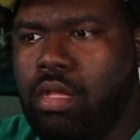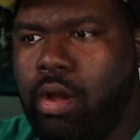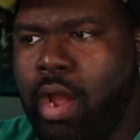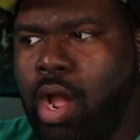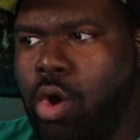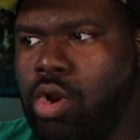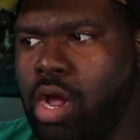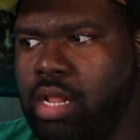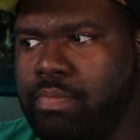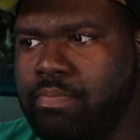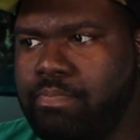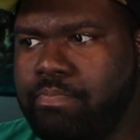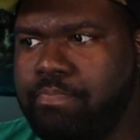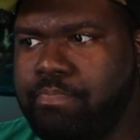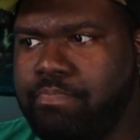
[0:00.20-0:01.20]
All right, hold on.
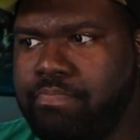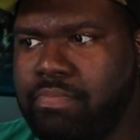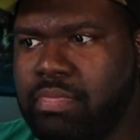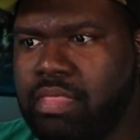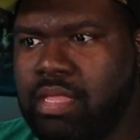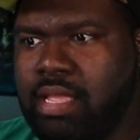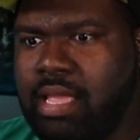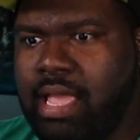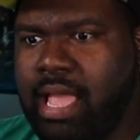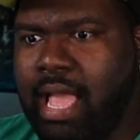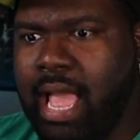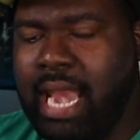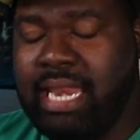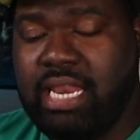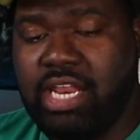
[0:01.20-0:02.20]

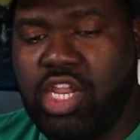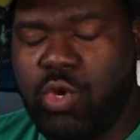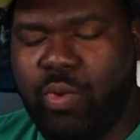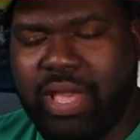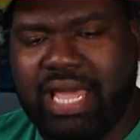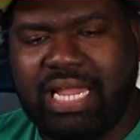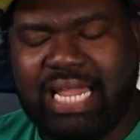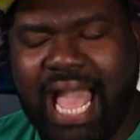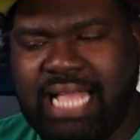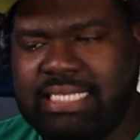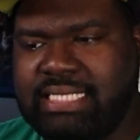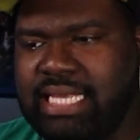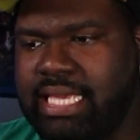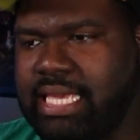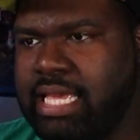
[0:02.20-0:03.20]
I need to do a
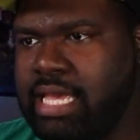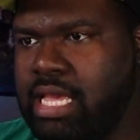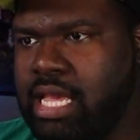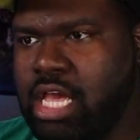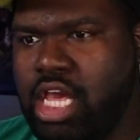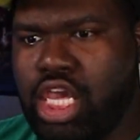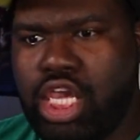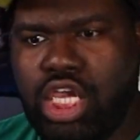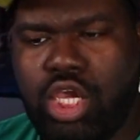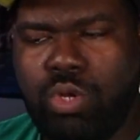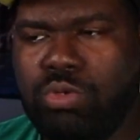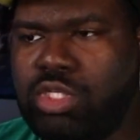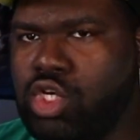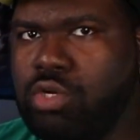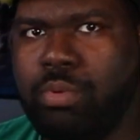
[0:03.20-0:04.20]
classic
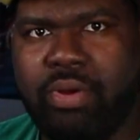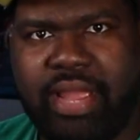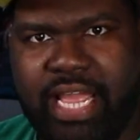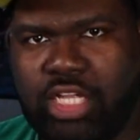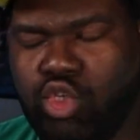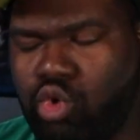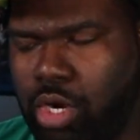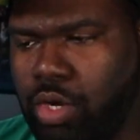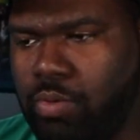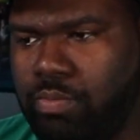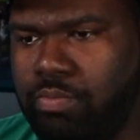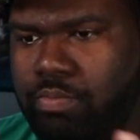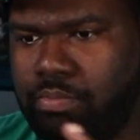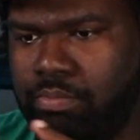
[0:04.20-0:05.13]
YouTuber intro.